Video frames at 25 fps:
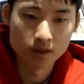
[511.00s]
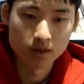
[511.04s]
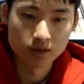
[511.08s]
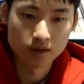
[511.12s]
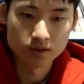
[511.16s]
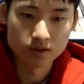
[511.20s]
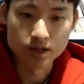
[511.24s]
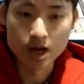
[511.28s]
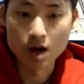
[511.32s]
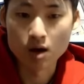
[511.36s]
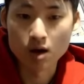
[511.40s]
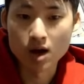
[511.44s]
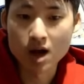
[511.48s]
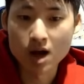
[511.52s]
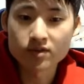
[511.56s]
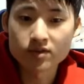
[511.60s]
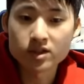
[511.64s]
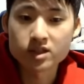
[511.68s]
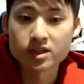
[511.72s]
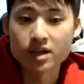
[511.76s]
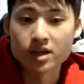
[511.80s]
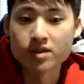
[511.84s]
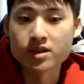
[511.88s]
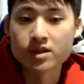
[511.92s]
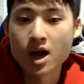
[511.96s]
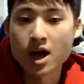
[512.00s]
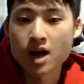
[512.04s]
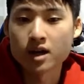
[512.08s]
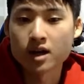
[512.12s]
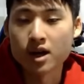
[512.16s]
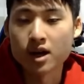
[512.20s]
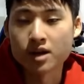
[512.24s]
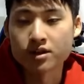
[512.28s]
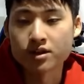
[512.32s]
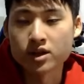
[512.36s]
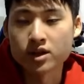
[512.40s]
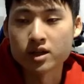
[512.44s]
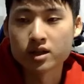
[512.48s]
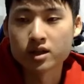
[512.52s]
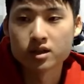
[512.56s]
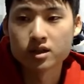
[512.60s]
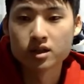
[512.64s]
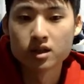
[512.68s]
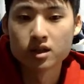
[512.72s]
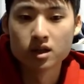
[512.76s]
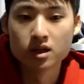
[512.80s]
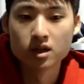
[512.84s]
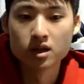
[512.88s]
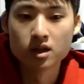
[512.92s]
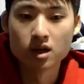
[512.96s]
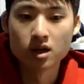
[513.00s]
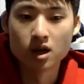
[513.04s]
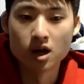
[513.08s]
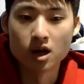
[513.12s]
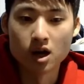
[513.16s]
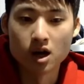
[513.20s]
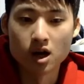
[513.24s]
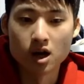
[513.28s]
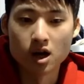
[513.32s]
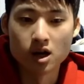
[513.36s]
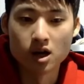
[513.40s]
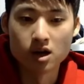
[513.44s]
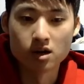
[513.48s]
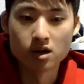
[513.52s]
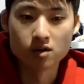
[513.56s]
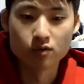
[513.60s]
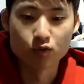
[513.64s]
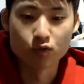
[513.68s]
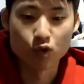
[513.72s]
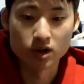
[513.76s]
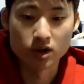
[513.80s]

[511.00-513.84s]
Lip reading: Now, having said that, I think for